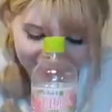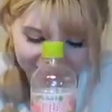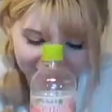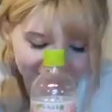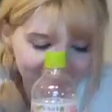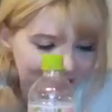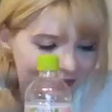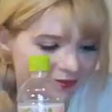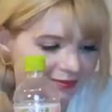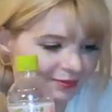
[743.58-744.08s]

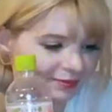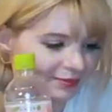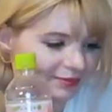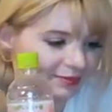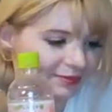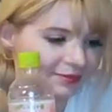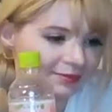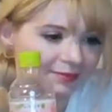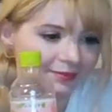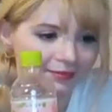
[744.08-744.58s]

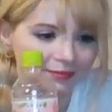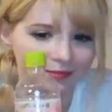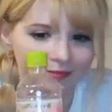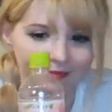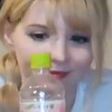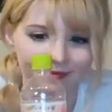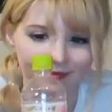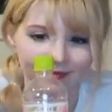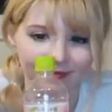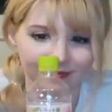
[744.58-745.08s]

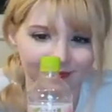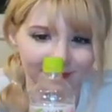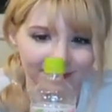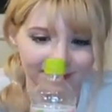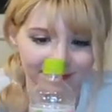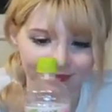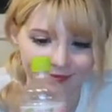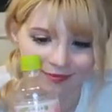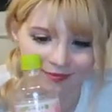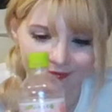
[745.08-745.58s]

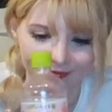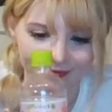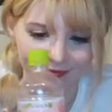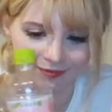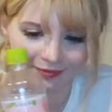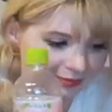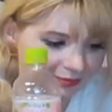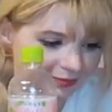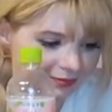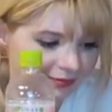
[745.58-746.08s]

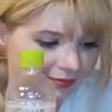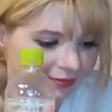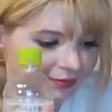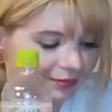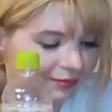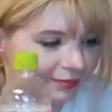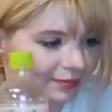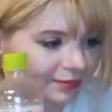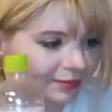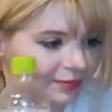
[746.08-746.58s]

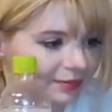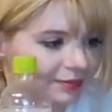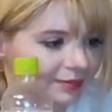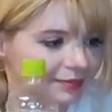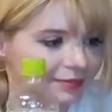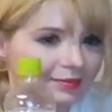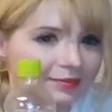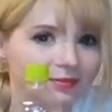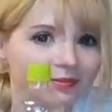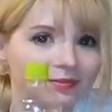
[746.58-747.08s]

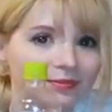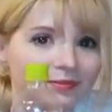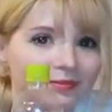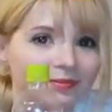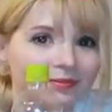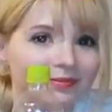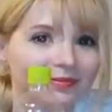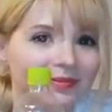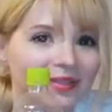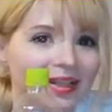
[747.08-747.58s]

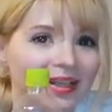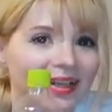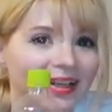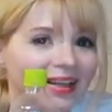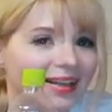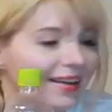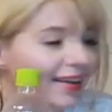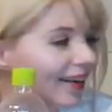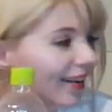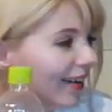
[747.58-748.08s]

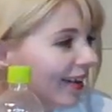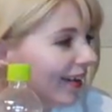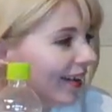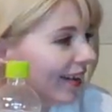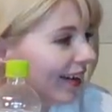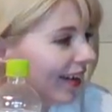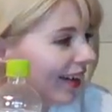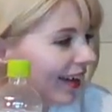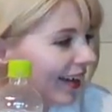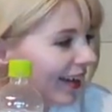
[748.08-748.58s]

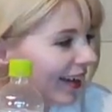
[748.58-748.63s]
This person isn't speaking.